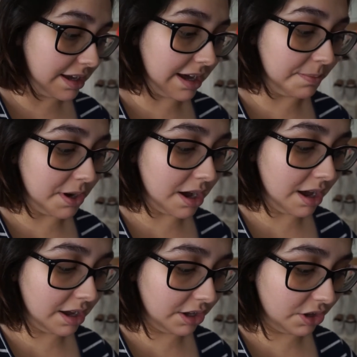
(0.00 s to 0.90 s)
I'm
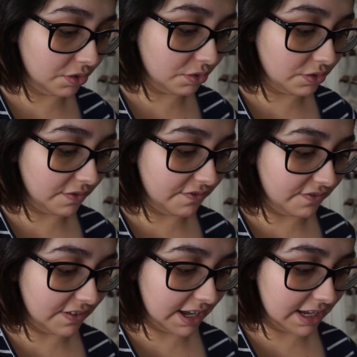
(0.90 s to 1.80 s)
not a huge
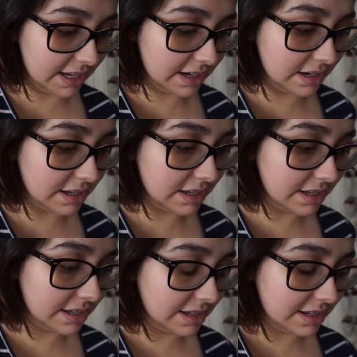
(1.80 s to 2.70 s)
fan
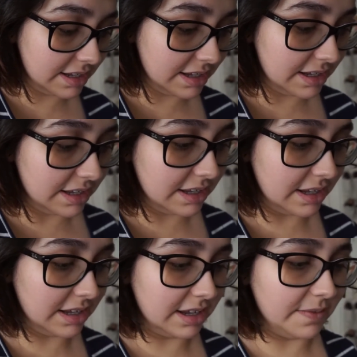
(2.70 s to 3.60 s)

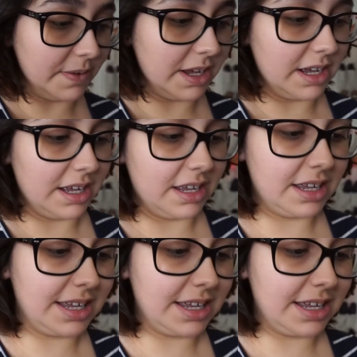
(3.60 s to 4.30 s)
of uh,